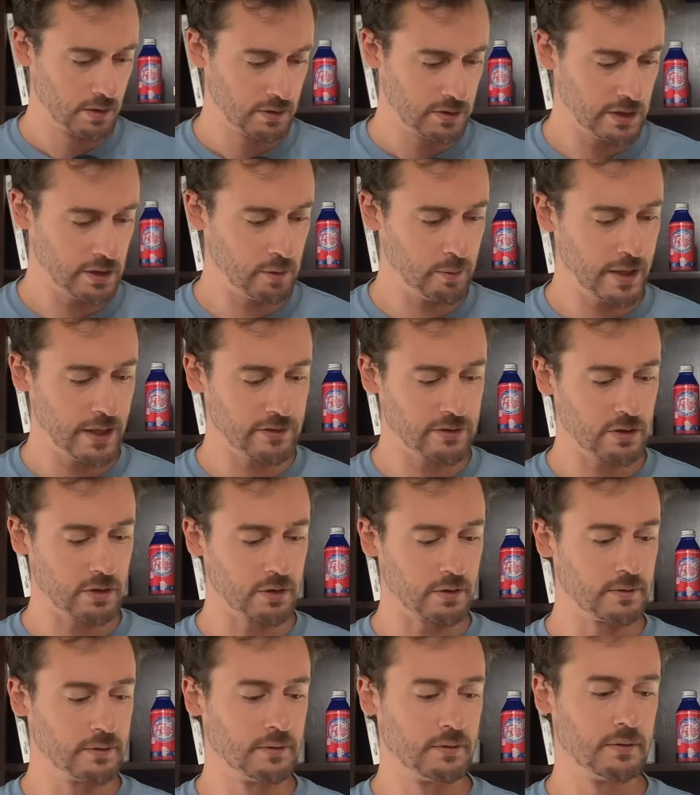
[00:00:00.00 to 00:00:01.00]

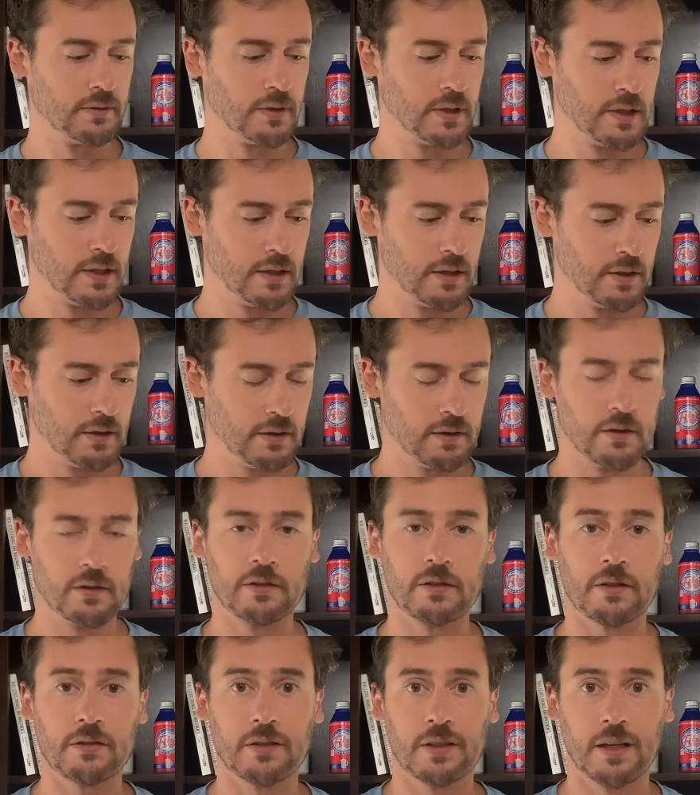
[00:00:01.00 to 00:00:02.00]
Geomancer
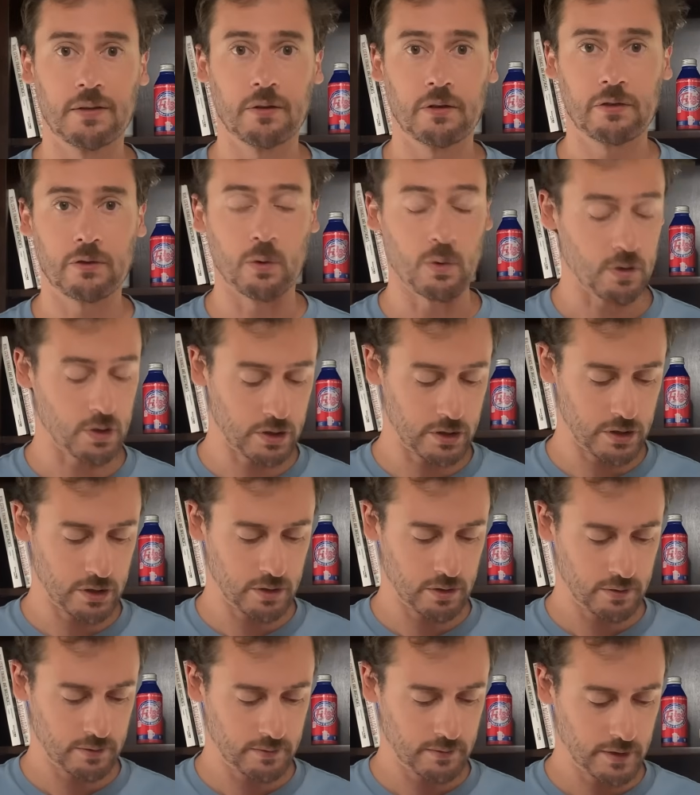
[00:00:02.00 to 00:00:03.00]
doesn't have a
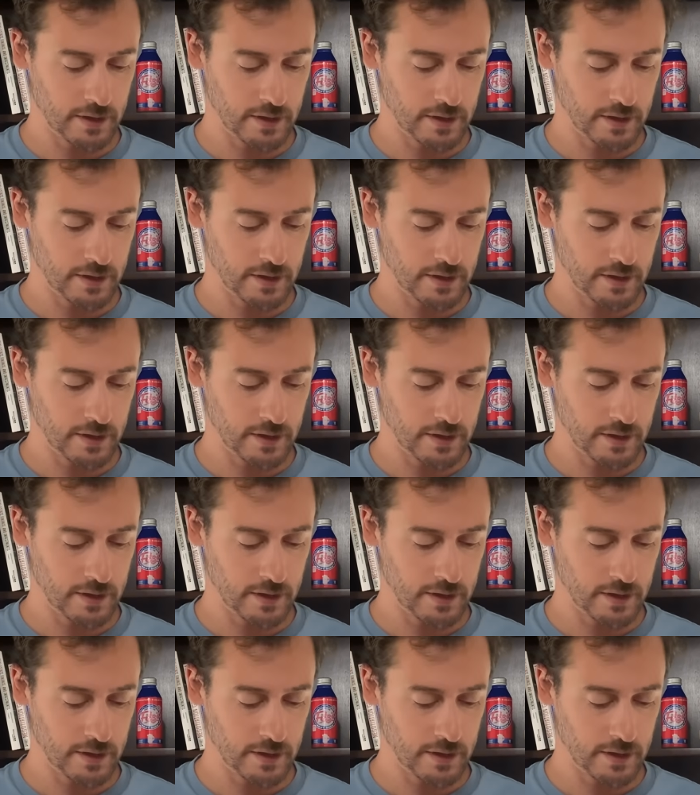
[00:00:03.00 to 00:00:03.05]
forge.